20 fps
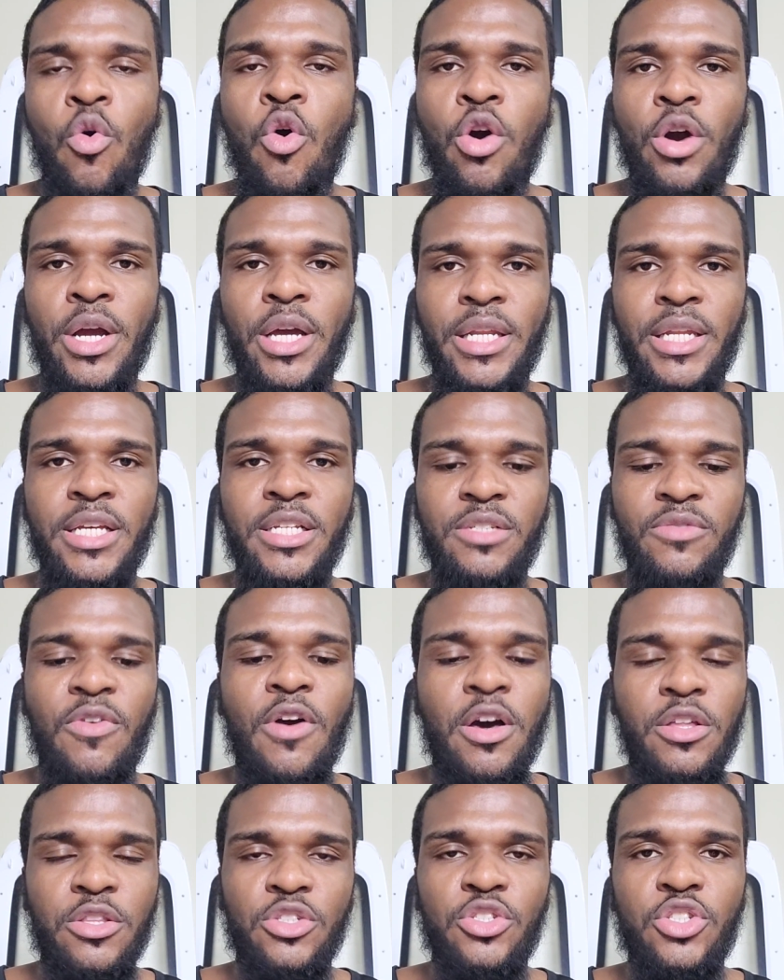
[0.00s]
walk in his
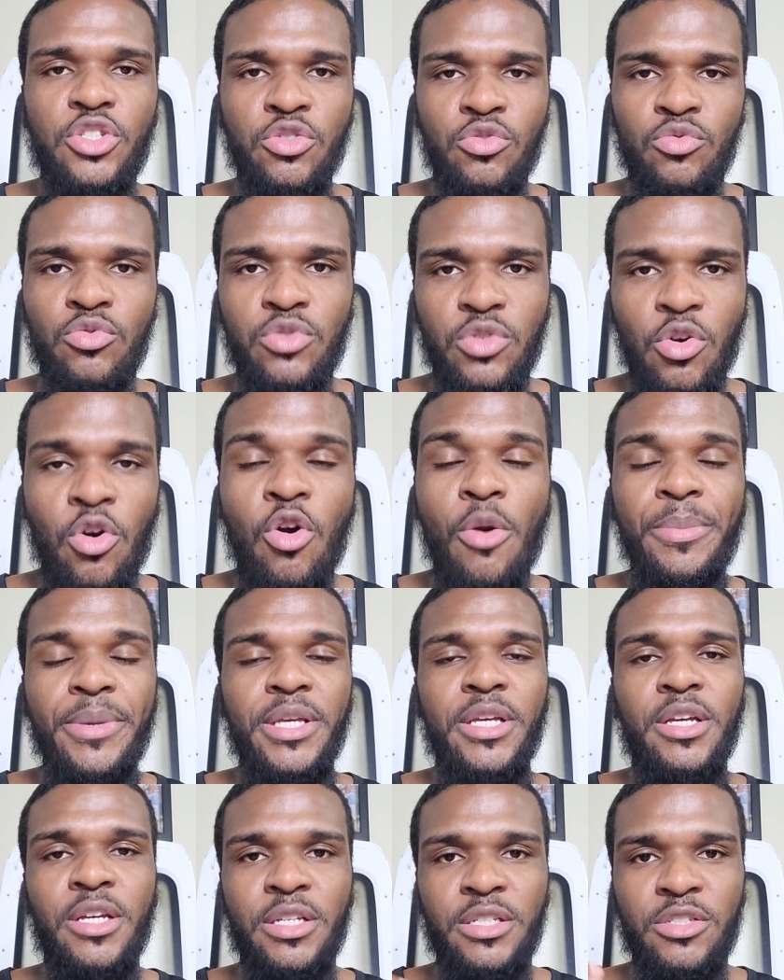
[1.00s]
father's shoes, or
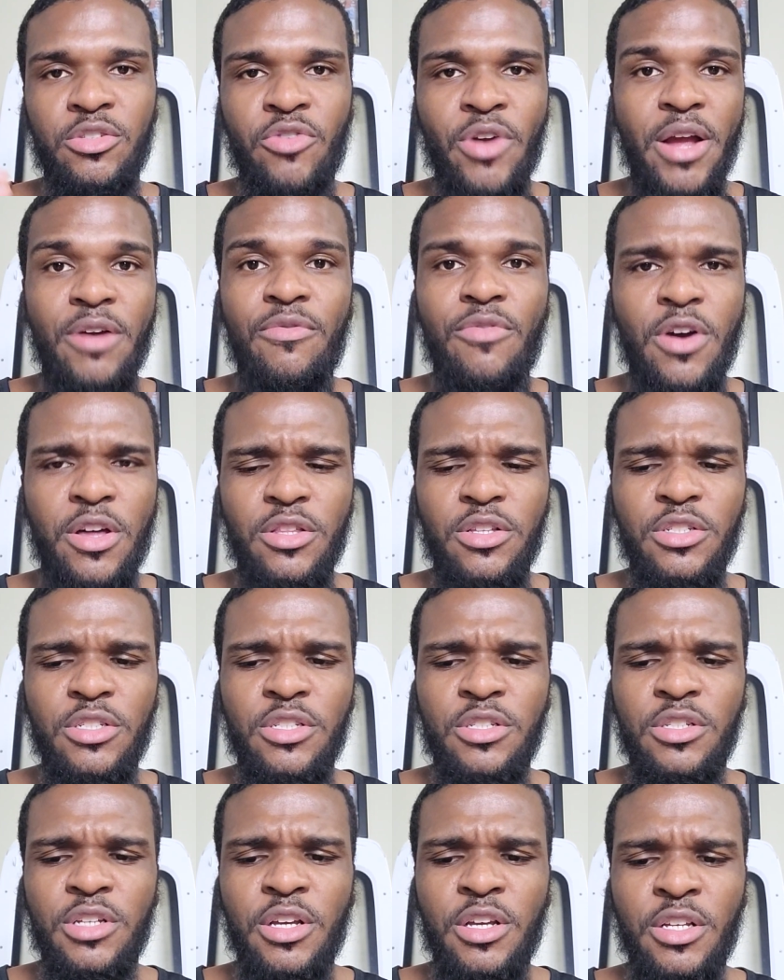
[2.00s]
his grandfather's